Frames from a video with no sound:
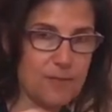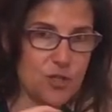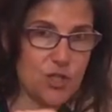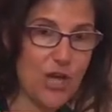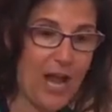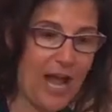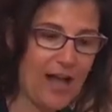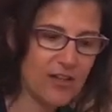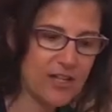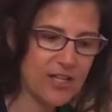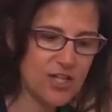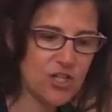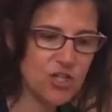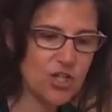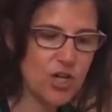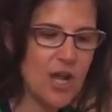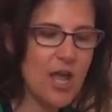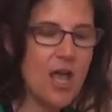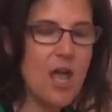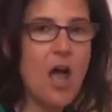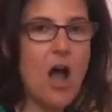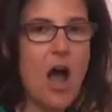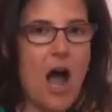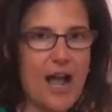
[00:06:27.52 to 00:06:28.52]
challenge.
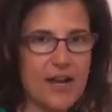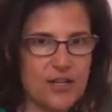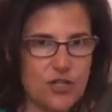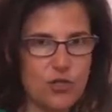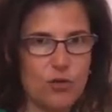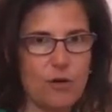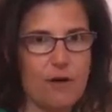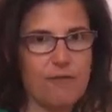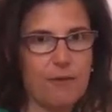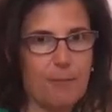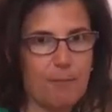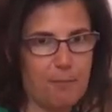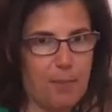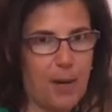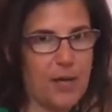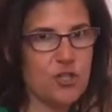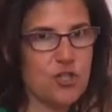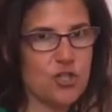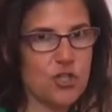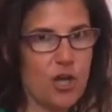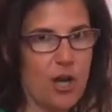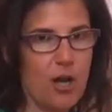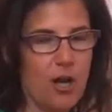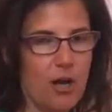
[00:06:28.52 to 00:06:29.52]
I do have a
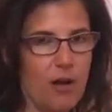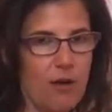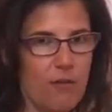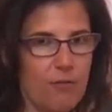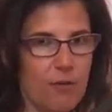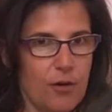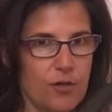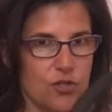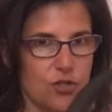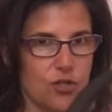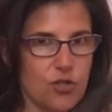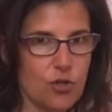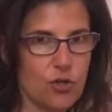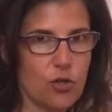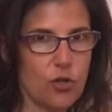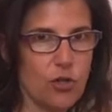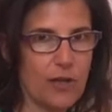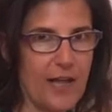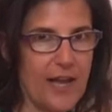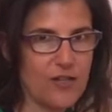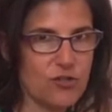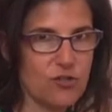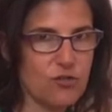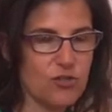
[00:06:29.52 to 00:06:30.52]
bunch of
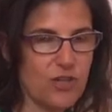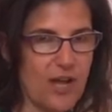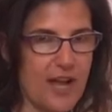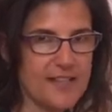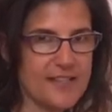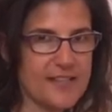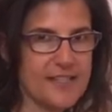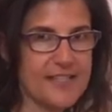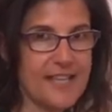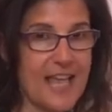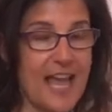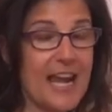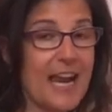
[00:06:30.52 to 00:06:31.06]
circle exercises,